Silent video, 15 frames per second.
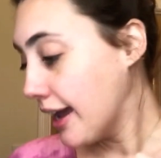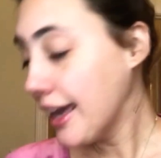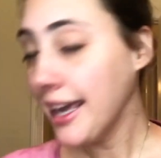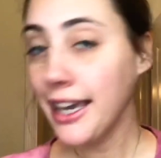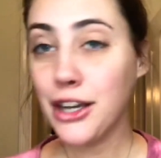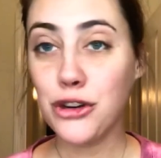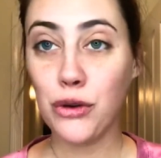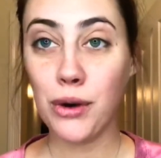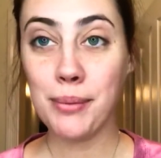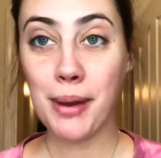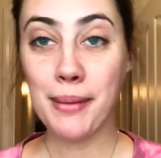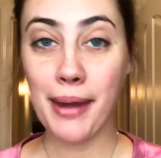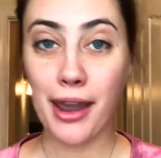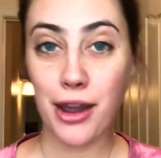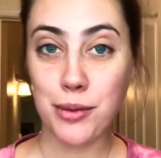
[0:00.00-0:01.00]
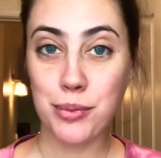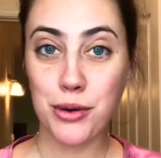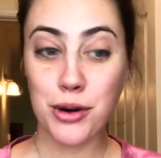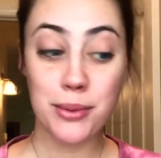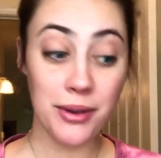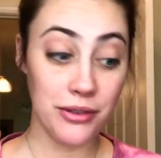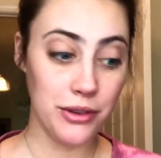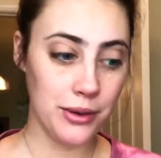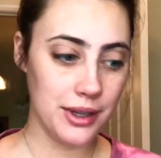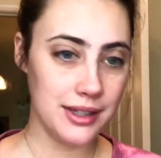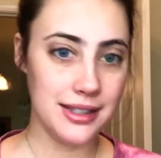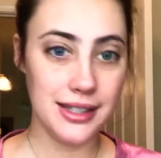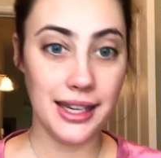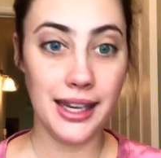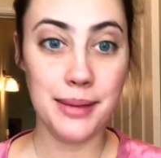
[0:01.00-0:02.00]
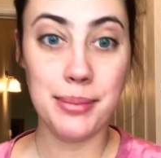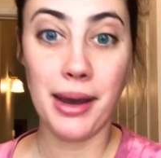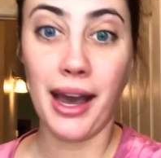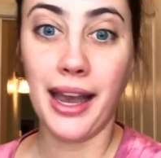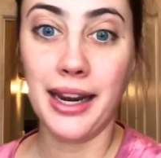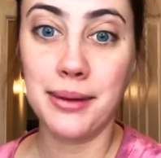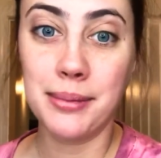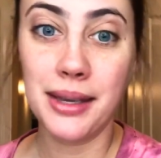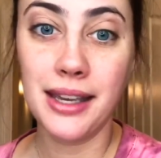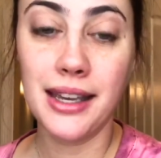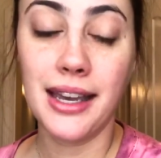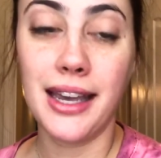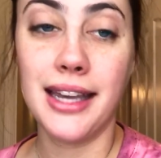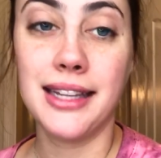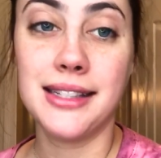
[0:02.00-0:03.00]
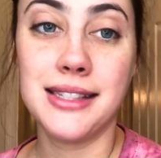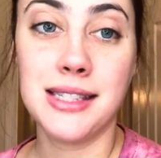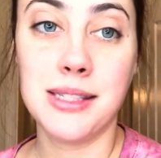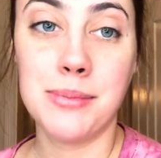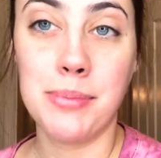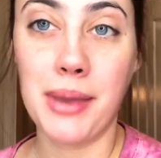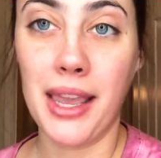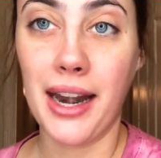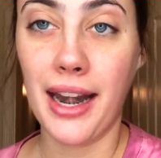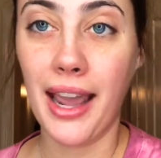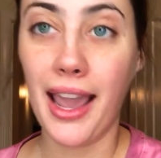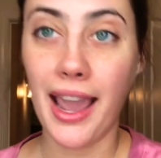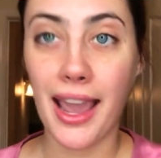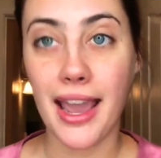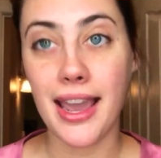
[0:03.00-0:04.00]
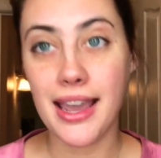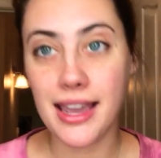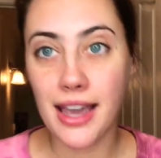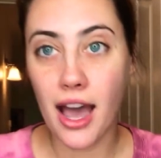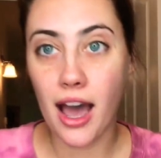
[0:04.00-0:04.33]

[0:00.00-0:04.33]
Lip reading: Ignore my makeup room if you can see it behind me. It's been a